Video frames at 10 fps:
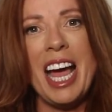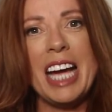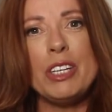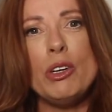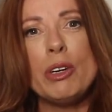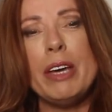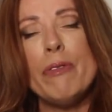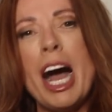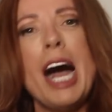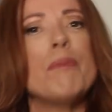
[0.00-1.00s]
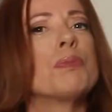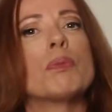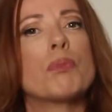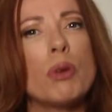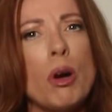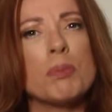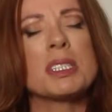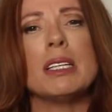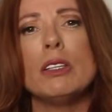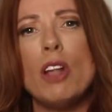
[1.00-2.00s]
and you give up the
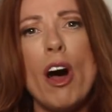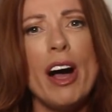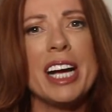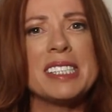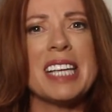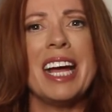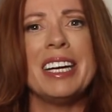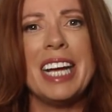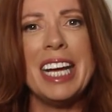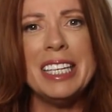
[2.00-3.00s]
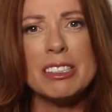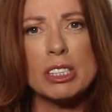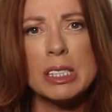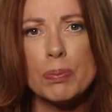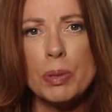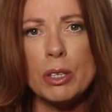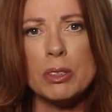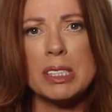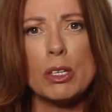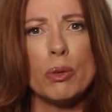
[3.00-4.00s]
props, lies, and inner
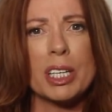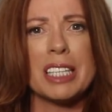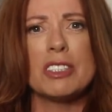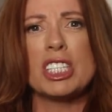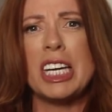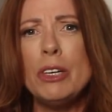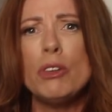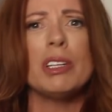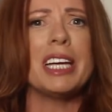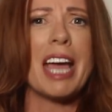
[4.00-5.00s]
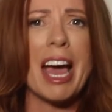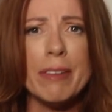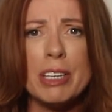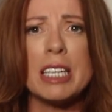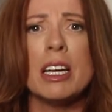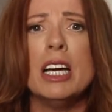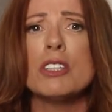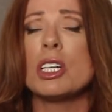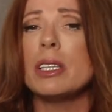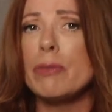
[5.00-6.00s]
disputes, you are continually having
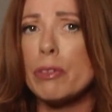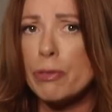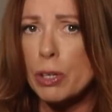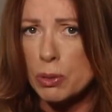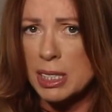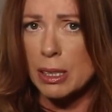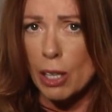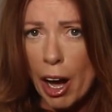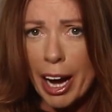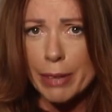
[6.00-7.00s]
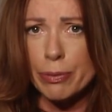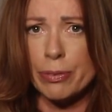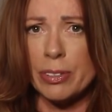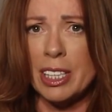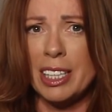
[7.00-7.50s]
to live a false life.